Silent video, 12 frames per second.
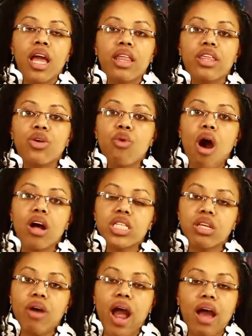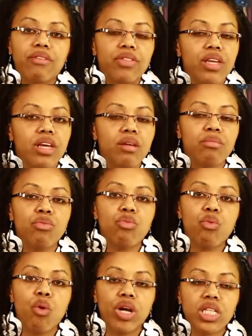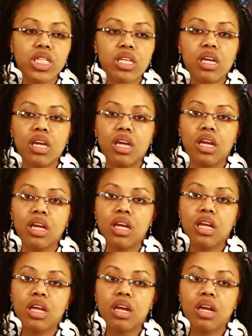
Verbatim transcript: You also have them wanting